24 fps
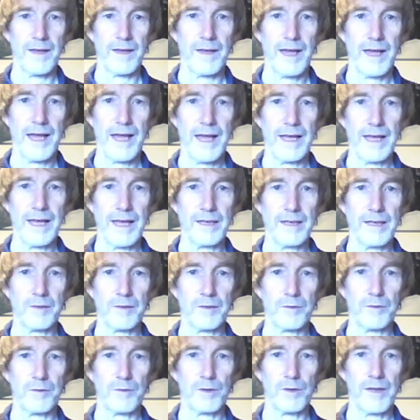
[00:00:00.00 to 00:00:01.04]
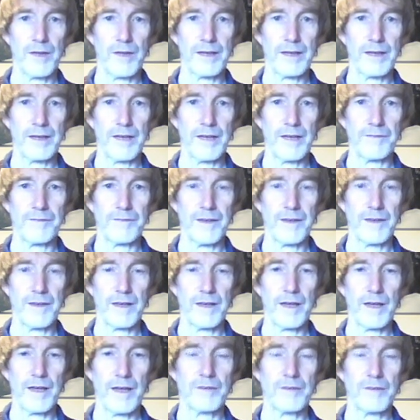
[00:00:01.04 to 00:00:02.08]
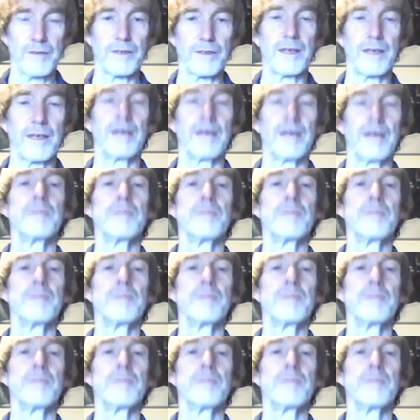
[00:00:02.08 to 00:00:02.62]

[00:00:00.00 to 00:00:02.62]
because we've got that left over here,